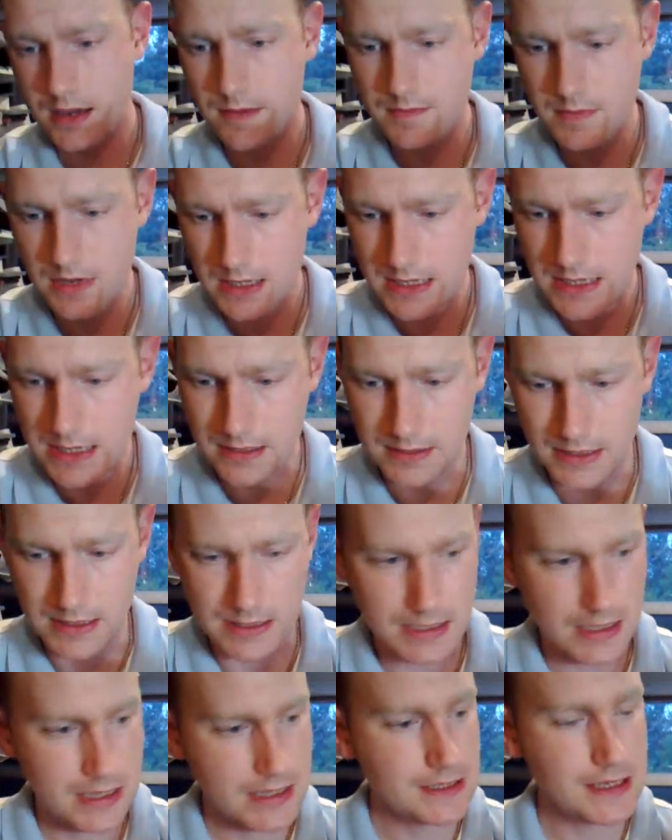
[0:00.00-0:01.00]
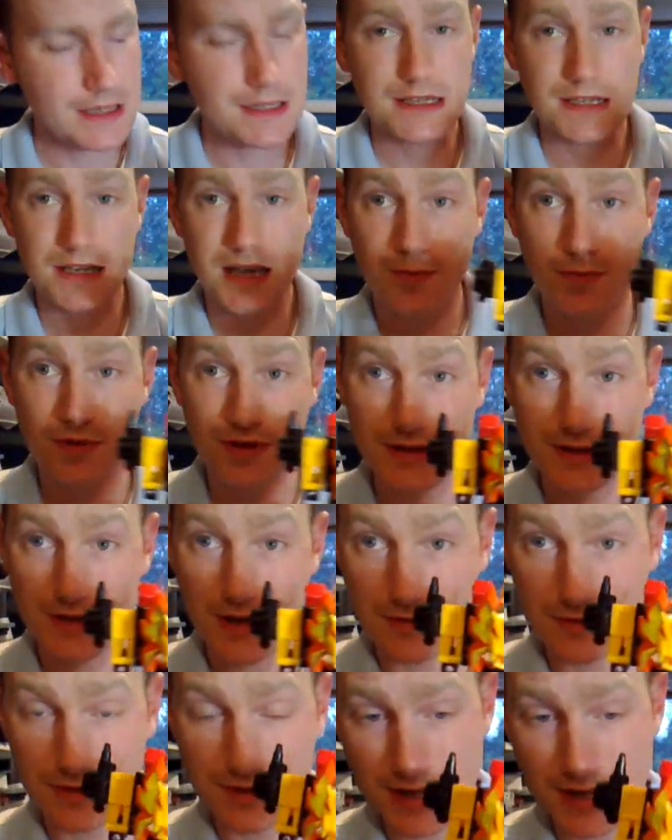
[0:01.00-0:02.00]
Now then, he doesn't come with
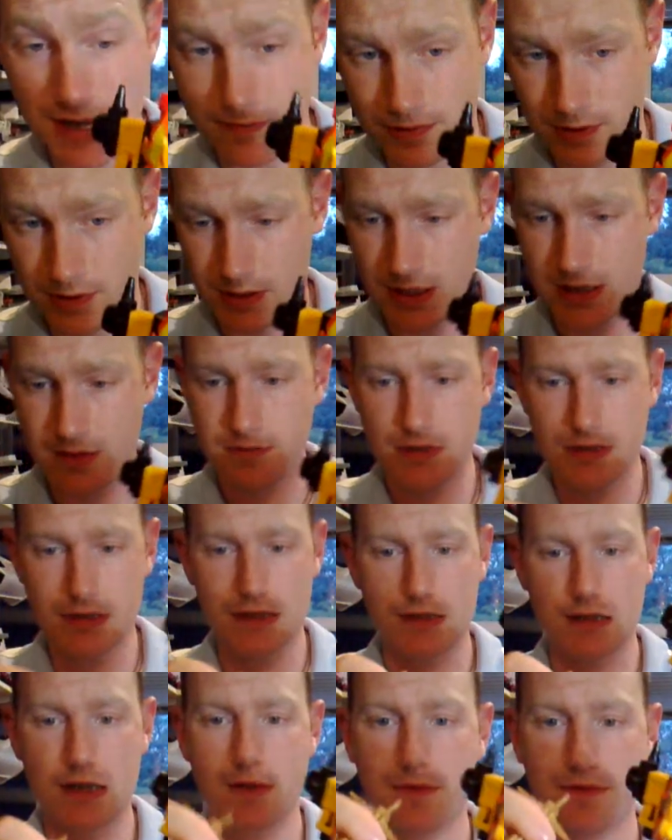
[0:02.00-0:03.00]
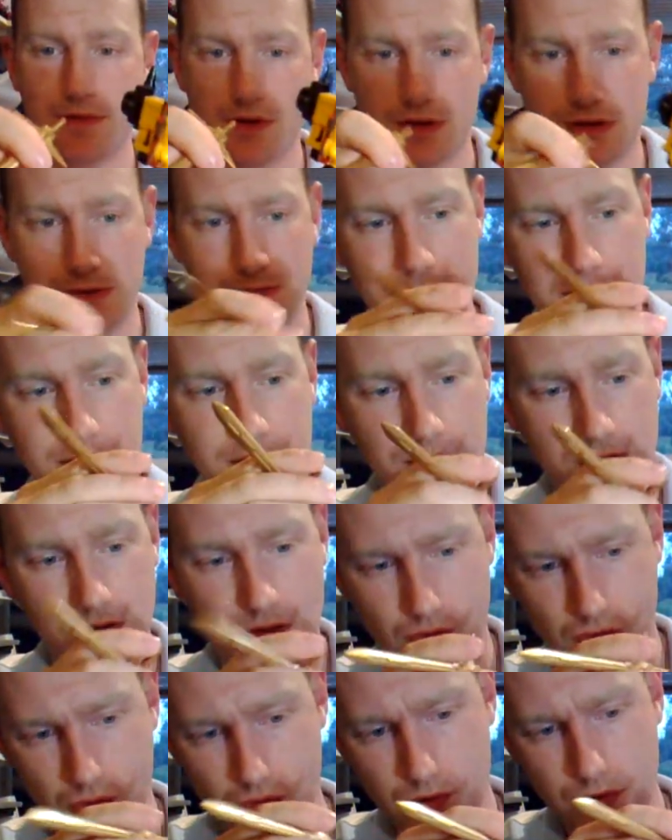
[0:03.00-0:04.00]
his own separate gun, but he does come with a nice big
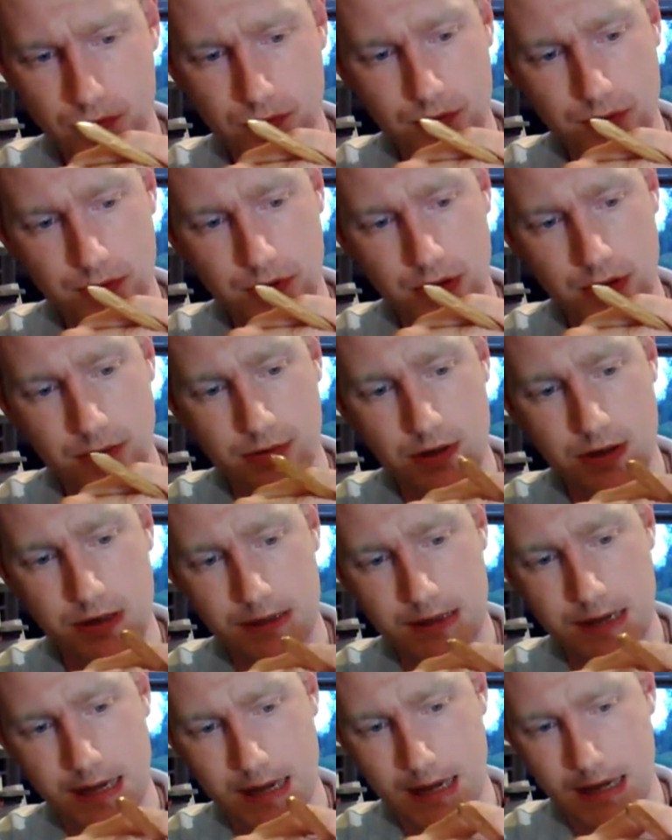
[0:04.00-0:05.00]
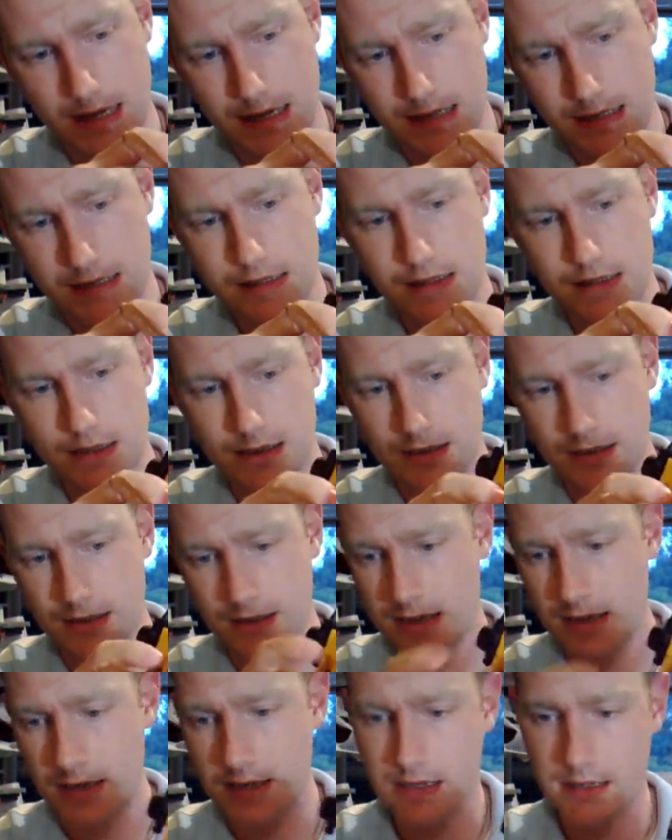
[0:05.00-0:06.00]
sword, which we're going to put in his hand
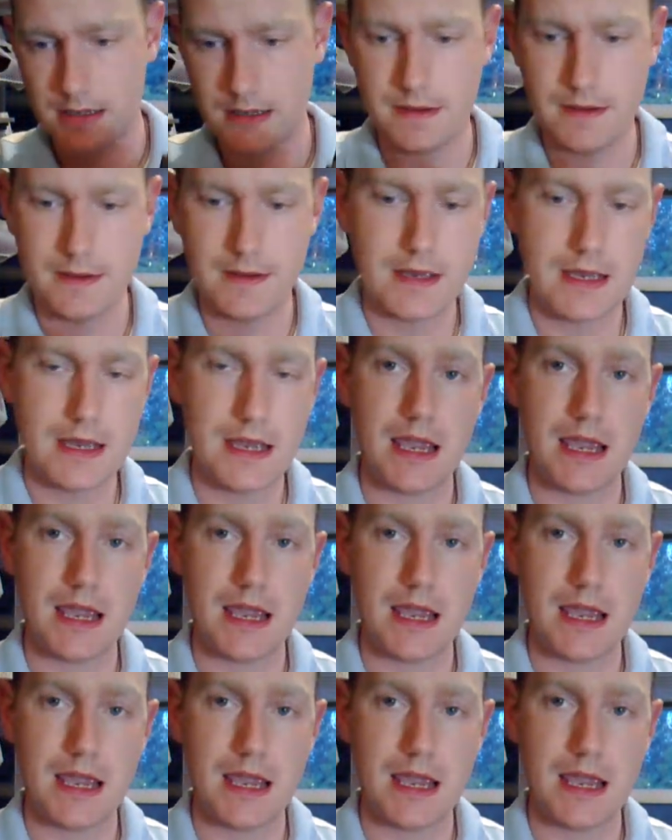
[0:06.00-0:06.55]
like that.